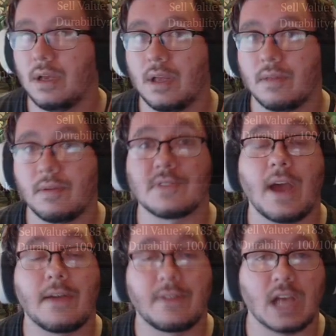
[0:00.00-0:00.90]
There's
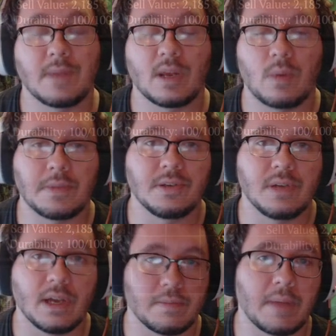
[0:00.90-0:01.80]
five cosmetic weapons you can get
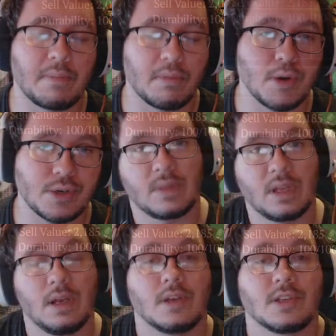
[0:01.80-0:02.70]
from that promotion.
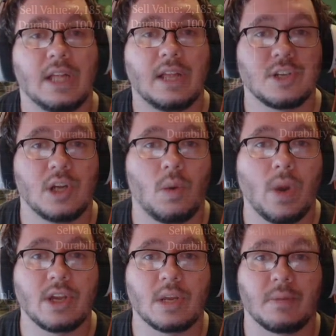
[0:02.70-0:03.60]
So now that you know when you
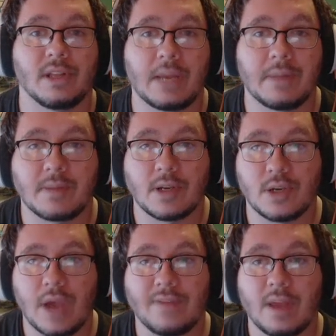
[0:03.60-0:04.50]
can play the game, let's make sure you
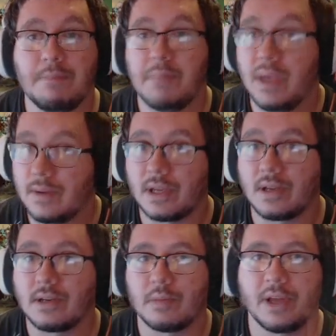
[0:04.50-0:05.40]
have the ability
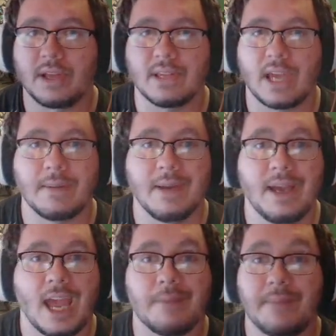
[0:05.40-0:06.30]
to play the game.
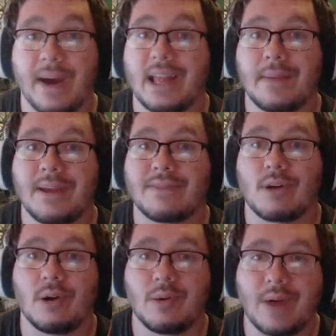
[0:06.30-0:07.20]
And by that I mean for all
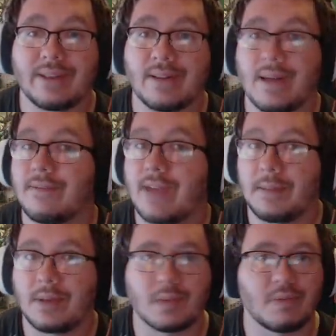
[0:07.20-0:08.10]
you out there that
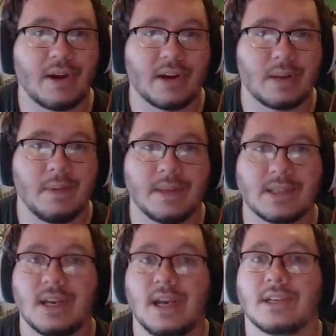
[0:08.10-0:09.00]
families or prior commitments,
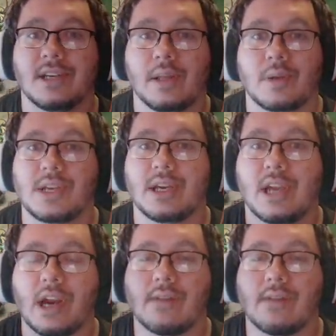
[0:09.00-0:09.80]
to get those taken care of.